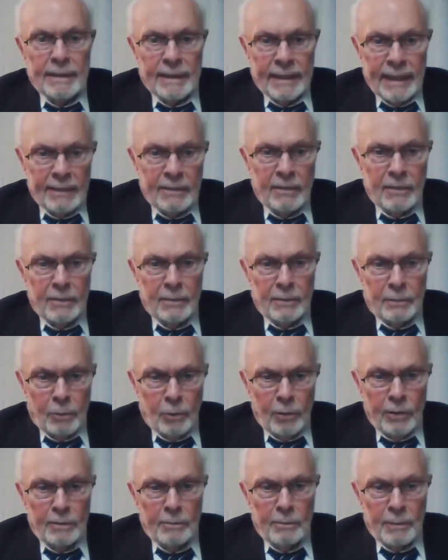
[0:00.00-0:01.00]
that's an
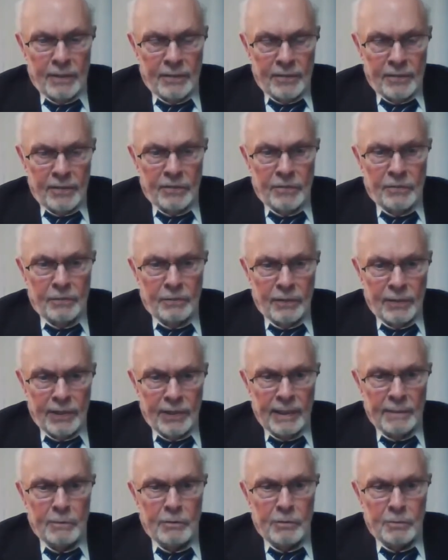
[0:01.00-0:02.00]
important message for
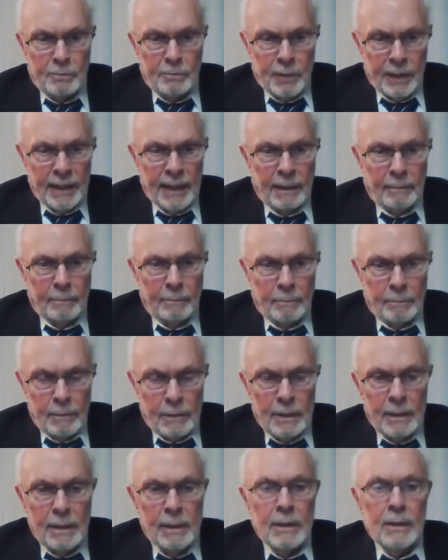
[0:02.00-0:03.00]
them to pick up.
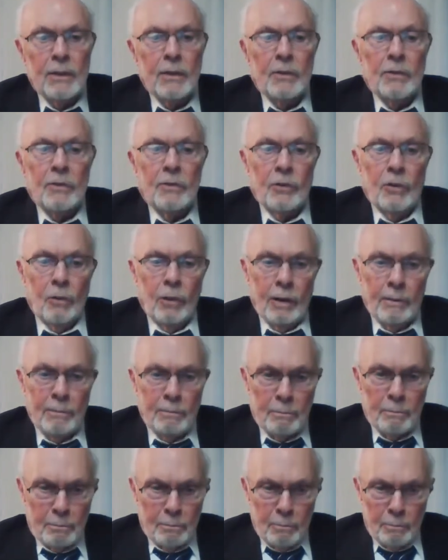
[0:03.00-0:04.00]
So
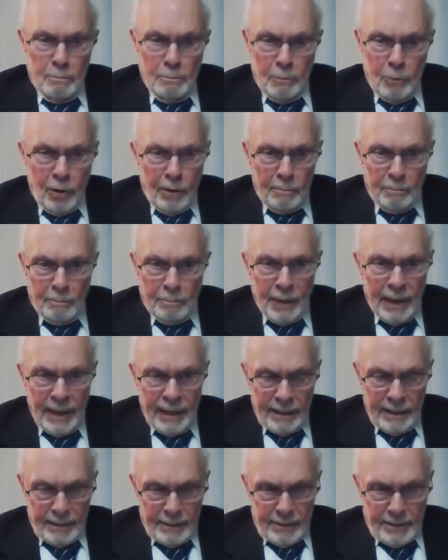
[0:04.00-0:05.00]
on
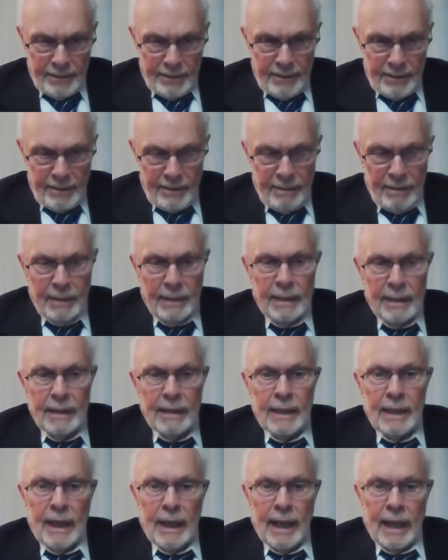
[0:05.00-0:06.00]
balance,
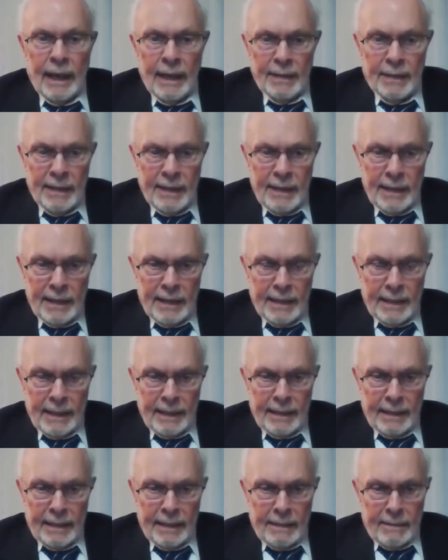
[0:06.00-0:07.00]
I think
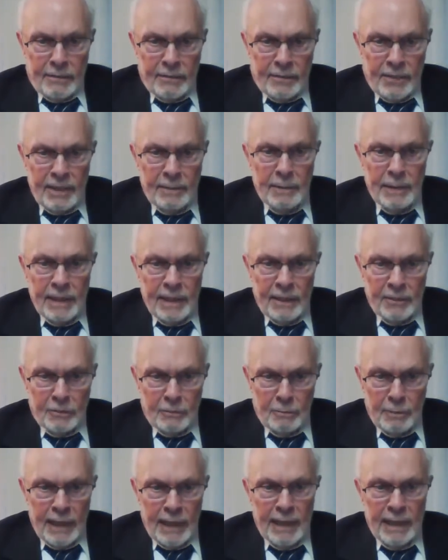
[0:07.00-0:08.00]
that
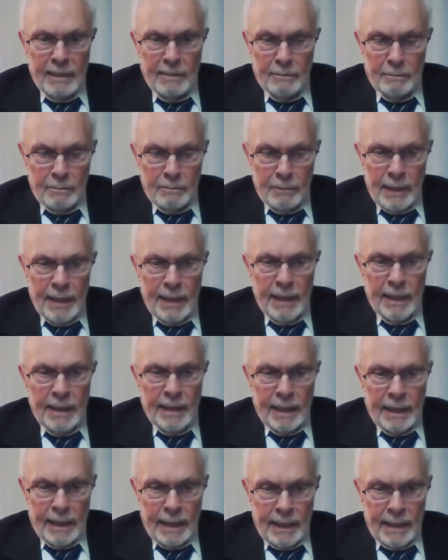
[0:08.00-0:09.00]
CBS may have made
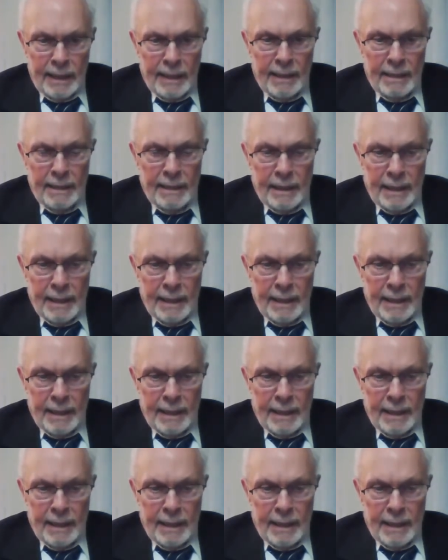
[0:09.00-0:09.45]
a